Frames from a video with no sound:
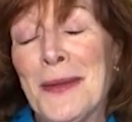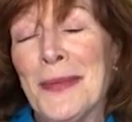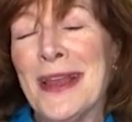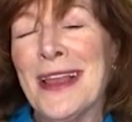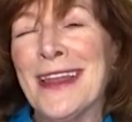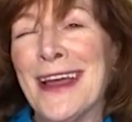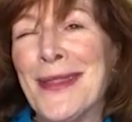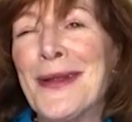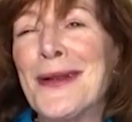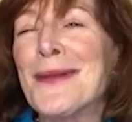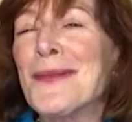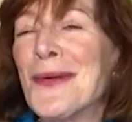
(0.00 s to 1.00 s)
But
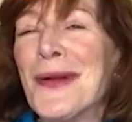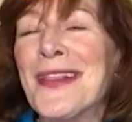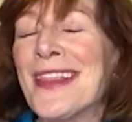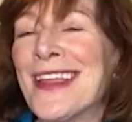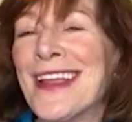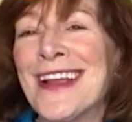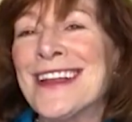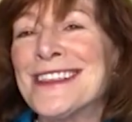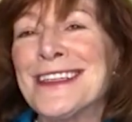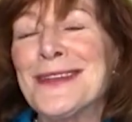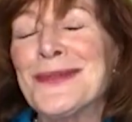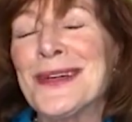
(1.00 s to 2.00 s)
another important thing I
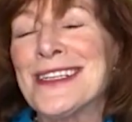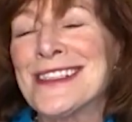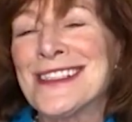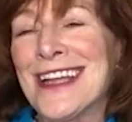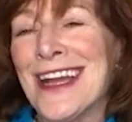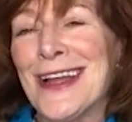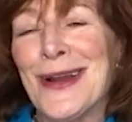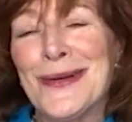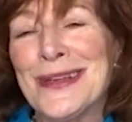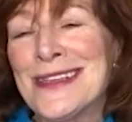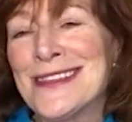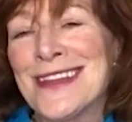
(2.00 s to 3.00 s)
did was
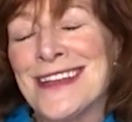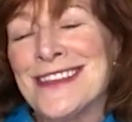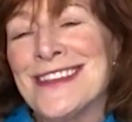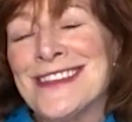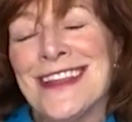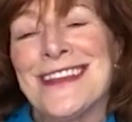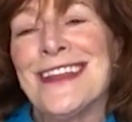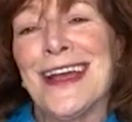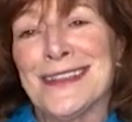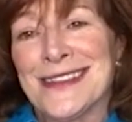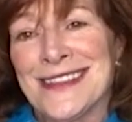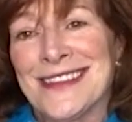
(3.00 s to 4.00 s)
I just said
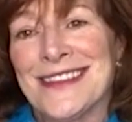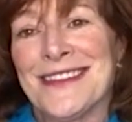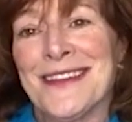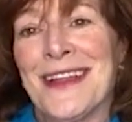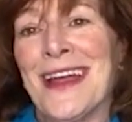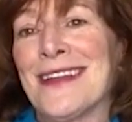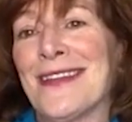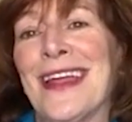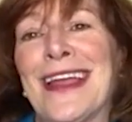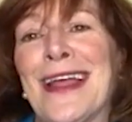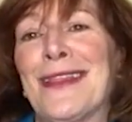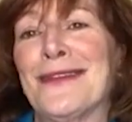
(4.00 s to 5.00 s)
yes. I
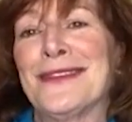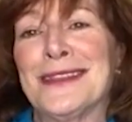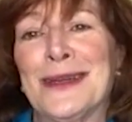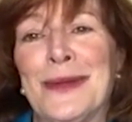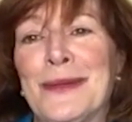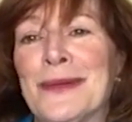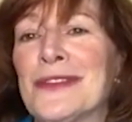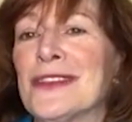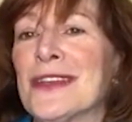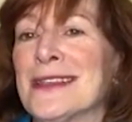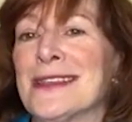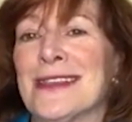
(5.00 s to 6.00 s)
love to tell people,
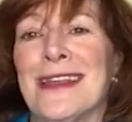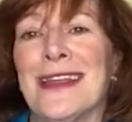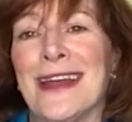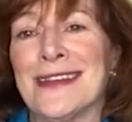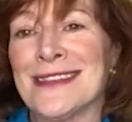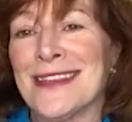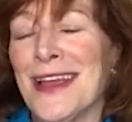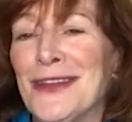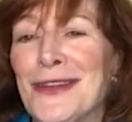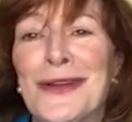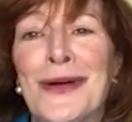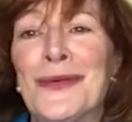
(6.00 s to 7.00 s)
just say yes.
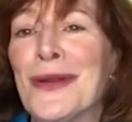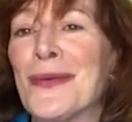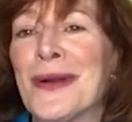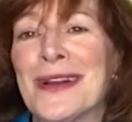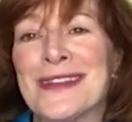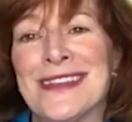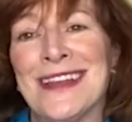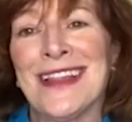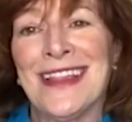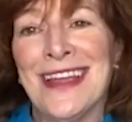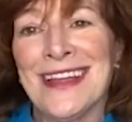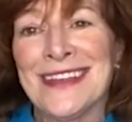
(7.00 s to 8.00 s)
You don't know where it's going to
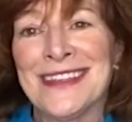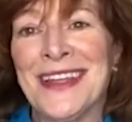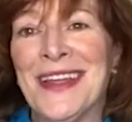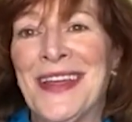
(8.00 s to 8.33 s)
land.